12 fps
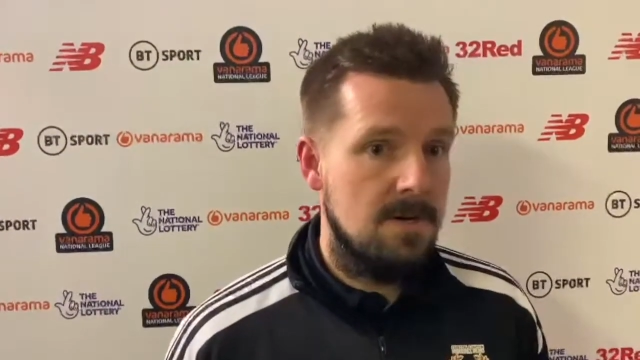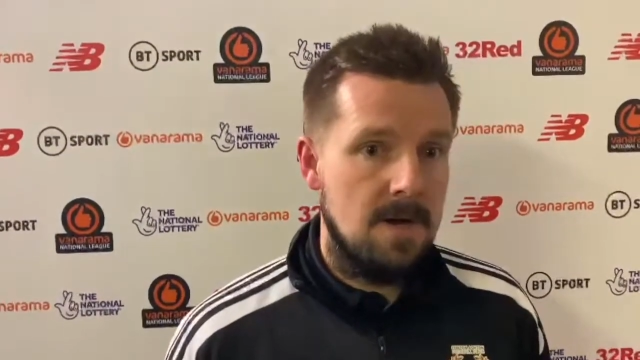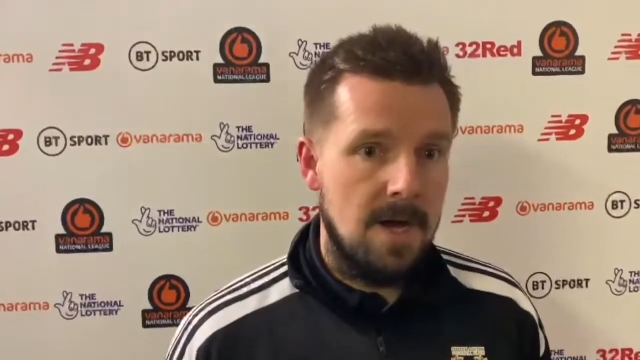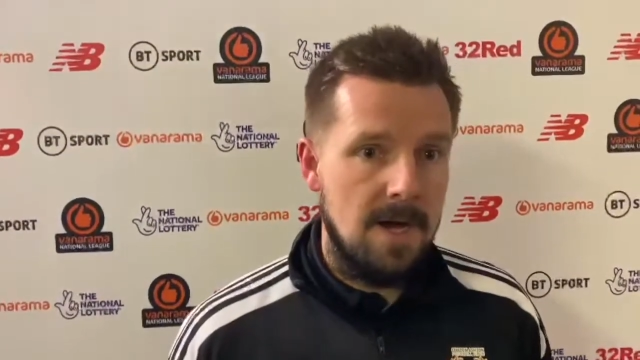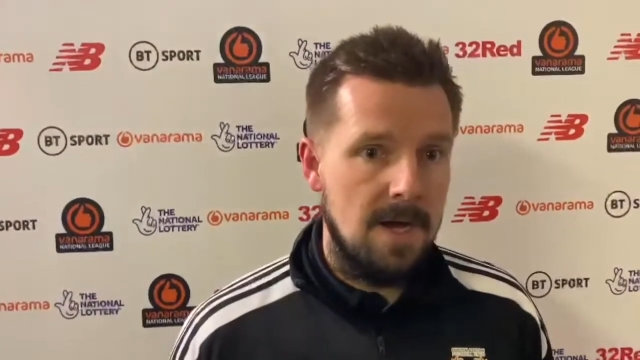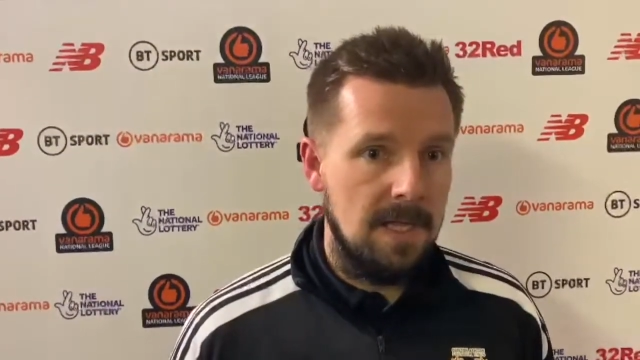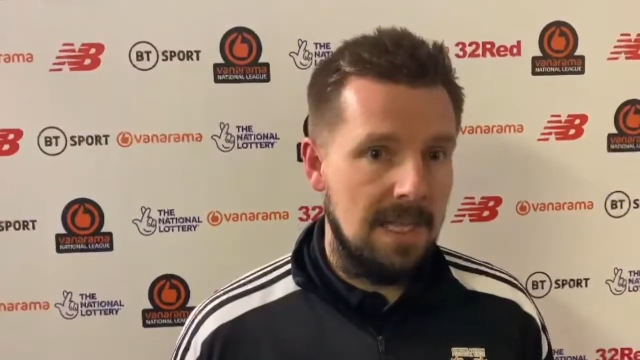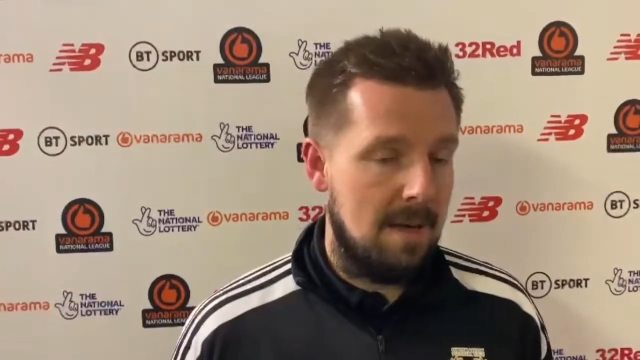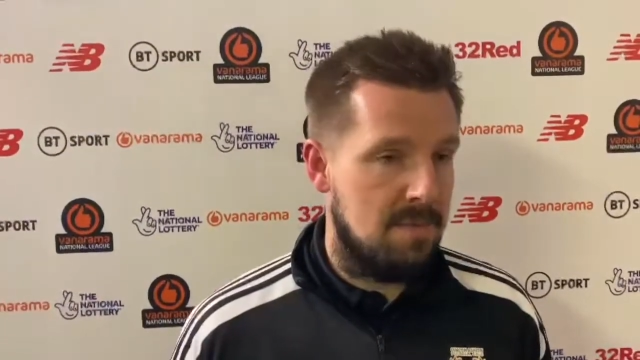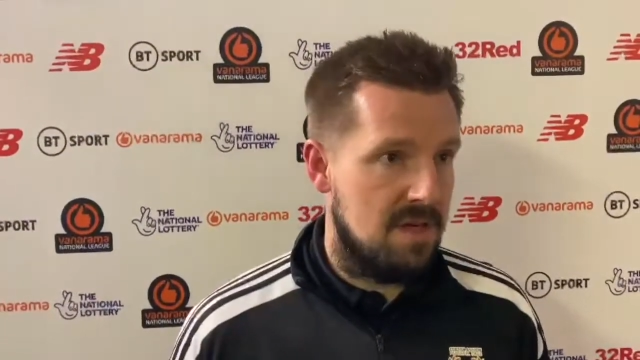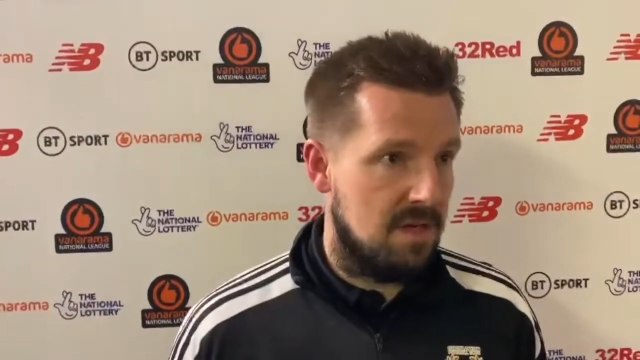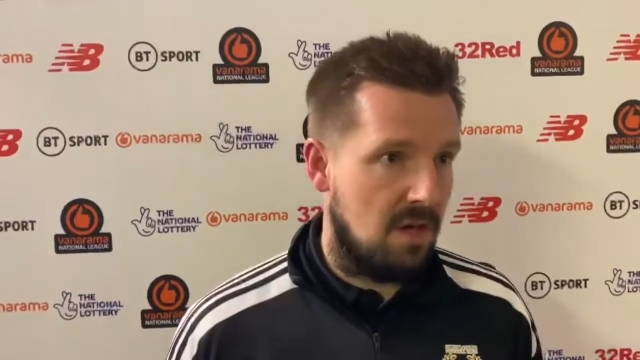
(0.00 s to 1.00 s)

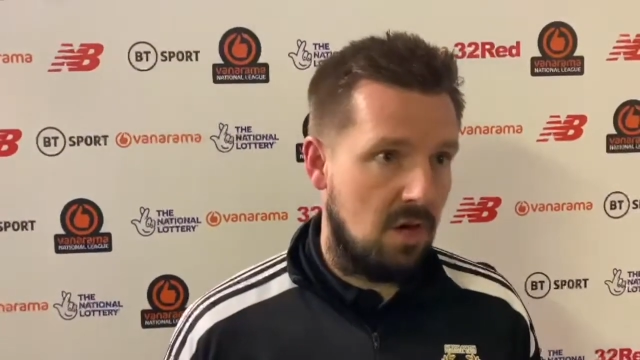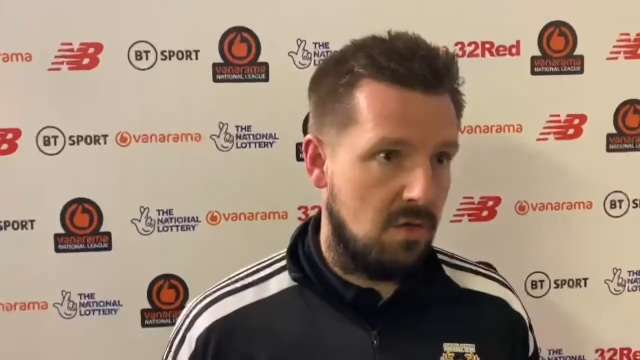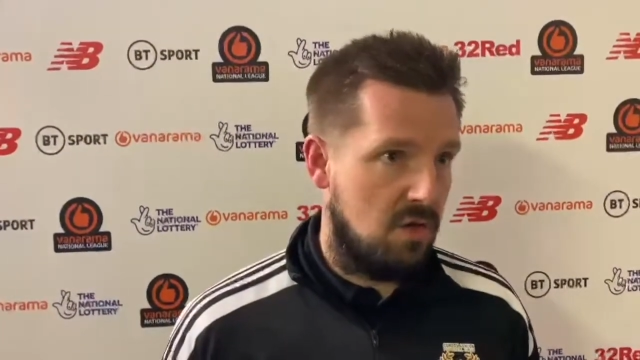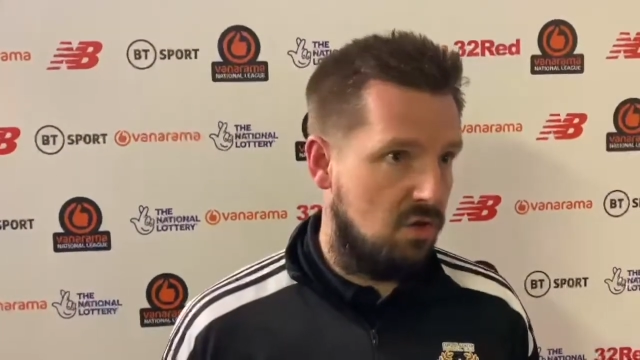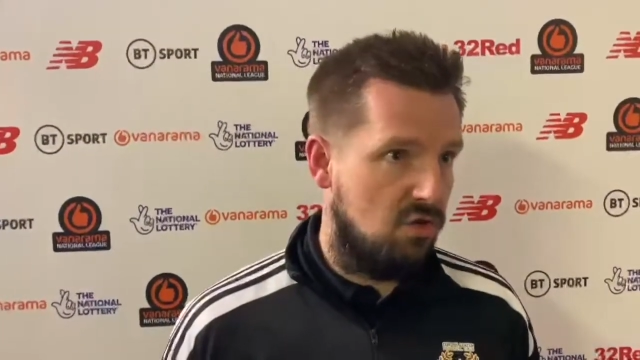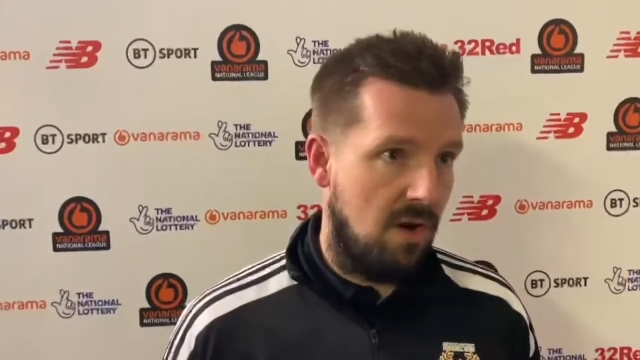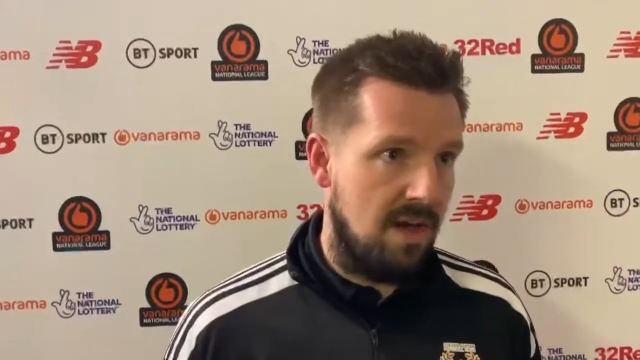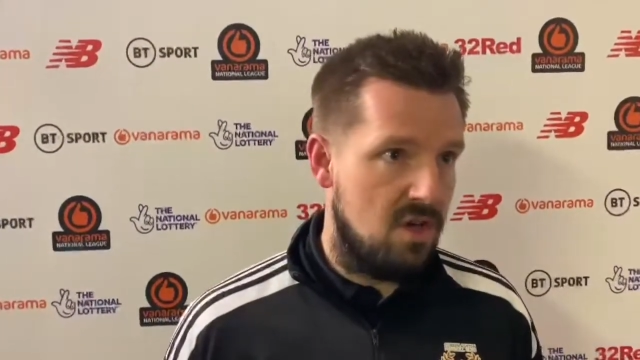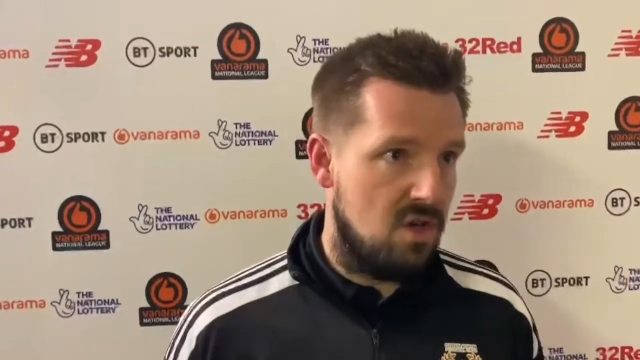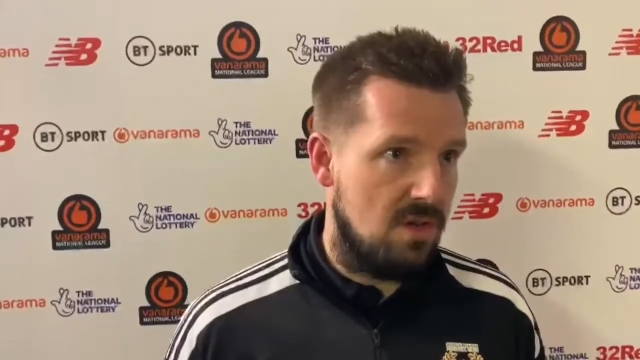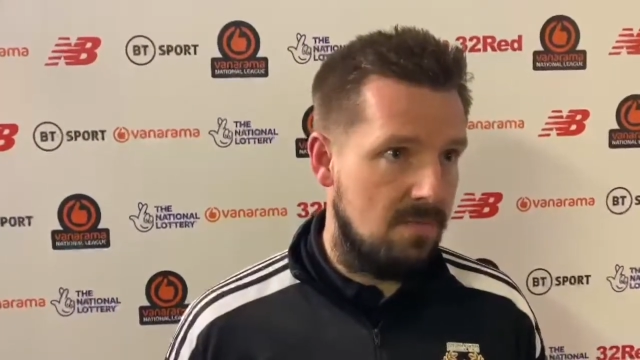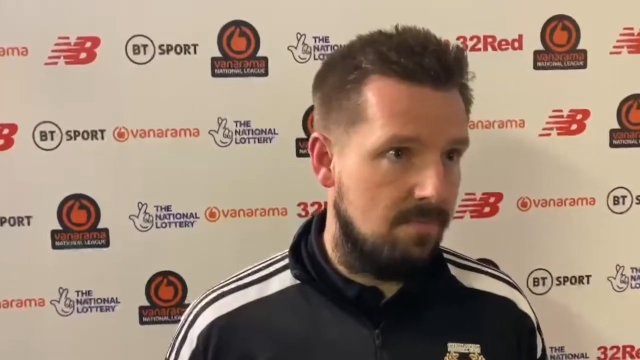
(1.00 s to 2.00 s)
lapses of
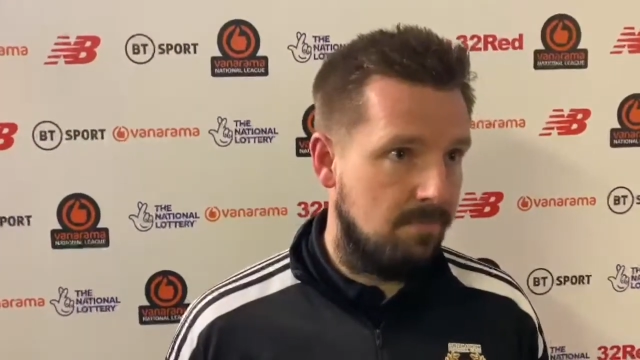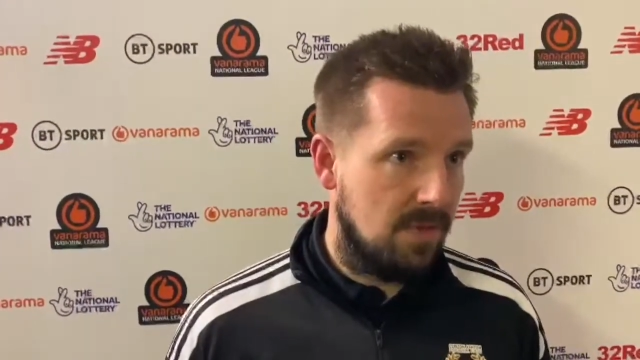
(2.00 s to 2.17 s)
concentration.